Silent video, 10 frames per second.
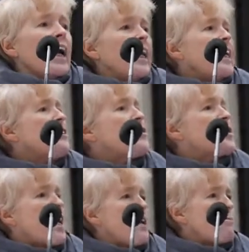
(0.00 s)
It is
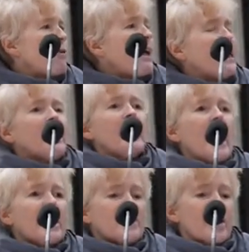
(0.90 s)
deeply
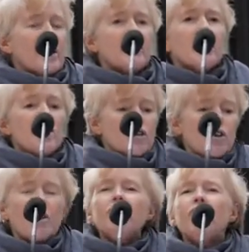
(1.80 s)
connected
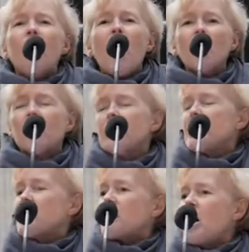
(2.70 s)
to the vulgar,
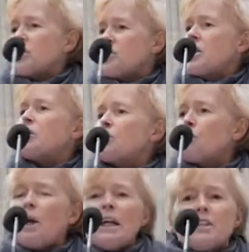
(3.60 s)
disgusting
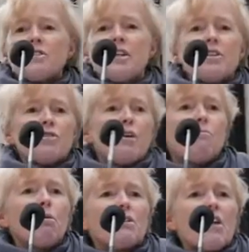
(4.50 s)
tweets that
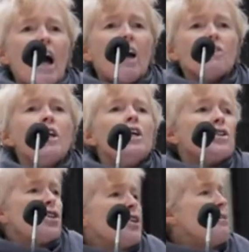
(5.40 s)
Trump puts out,
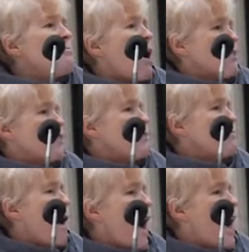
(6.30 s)
to the
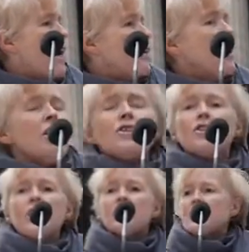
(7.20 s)
Muslim ban, to the